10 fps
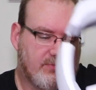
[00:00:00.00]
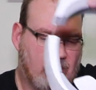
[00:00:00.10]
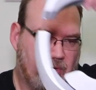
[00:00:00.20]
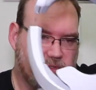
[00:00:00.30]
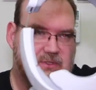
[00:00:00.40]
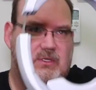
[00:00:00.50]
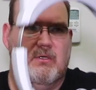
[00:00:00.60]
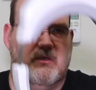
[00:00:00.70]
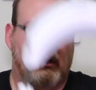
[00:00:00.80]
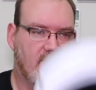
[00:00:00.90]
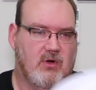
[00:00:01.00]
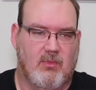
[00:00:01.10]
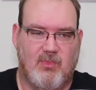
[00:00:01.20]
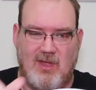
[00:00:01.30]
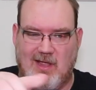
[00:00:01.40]
of course, I've got
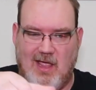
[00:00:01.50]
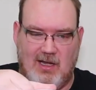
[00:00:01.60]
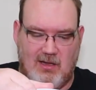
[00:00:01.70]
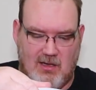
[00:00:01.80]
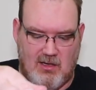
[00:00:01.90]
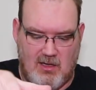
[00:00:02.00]
a big head.